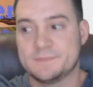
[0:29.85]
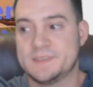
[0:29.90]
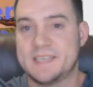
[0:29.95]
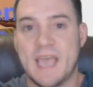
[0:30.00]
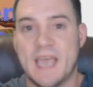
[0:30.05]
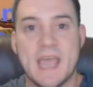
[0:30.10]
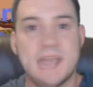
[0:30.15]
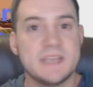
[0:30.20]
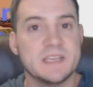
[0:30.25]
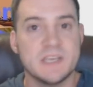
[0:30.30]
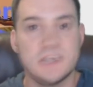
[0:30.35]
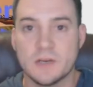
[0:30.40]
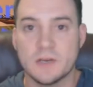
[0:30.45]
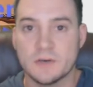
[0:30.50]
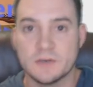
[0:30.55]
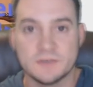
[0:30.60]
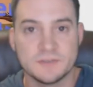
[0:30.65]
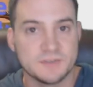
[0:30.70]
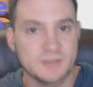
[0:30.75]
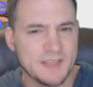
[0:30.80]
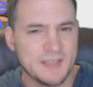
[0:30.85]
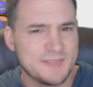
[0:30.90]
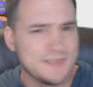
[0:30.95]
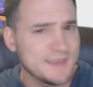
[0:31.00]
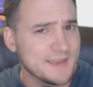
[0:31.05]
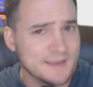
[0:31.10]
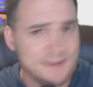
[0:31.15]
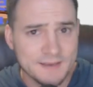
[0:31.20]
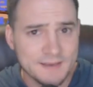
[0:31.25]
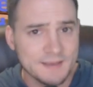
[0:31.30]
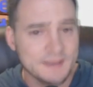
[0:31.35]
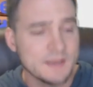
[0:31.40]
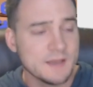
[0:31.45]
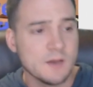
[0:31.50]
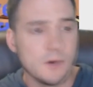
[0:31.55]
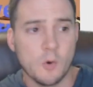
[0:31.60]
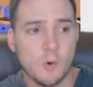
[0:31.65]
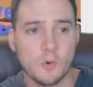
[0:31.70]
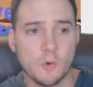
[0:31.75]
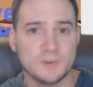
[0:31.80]
10 years, I think,
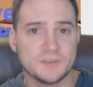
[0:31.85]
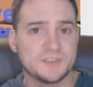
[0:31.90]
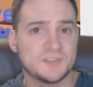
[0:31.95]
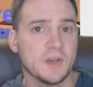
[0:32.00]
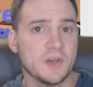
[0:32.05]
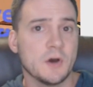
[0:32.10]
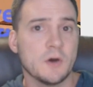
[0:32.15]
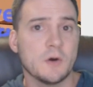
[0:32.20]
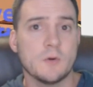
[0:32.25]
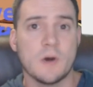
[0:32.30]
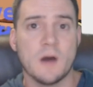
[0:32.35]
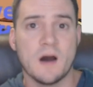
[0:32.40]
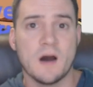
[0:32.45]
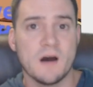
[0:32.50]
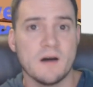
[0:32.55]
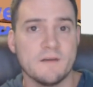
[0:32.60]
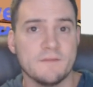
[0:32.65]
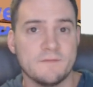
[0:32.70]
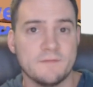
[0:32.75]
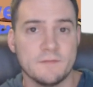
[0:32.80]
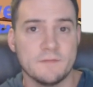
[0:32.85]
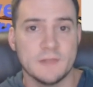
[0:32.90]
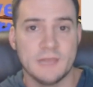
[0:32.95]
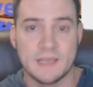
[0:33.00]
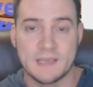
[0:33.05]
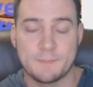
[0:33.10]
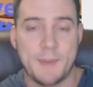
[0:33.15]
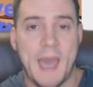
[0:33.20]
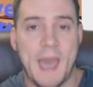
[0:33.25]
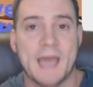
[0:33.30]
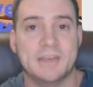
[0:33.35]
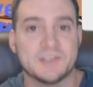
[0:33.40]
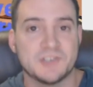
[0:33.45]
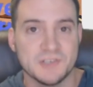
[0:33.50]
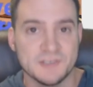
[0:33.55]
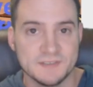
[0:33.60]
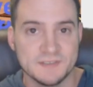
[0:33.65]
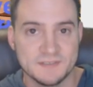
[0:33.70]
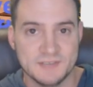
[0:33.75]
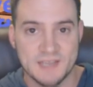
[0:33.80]
or so of like
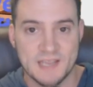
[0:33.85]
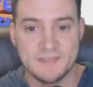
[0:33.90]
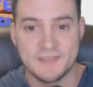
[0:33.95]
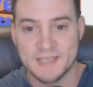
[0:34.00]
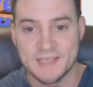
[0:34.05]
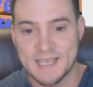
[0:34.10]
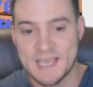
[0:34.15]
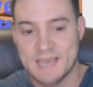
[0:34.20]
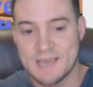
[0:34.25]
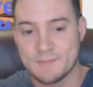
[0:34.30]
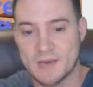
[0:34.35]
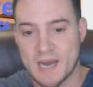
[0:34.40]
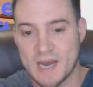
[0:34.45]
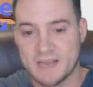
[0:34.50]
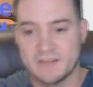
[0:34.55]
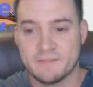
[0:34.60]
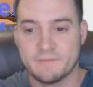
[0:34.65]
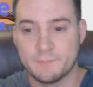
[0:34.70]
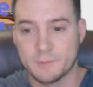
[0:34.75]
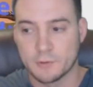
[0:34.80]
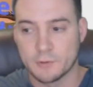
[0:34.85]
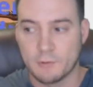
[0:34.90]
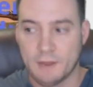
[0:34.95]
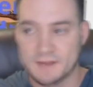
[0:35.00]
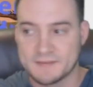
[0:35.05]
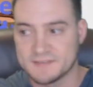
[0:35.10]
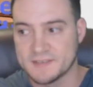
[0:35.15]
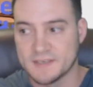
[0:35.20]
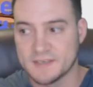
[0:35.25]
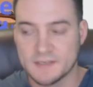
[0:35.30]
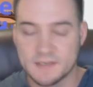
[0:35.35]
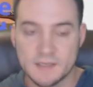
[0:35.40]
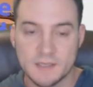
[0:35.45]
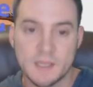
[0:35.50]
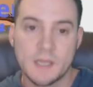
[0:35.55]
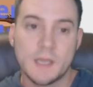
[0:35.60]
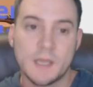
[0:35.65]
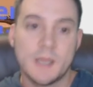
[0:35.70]
patches and the game kind of progressing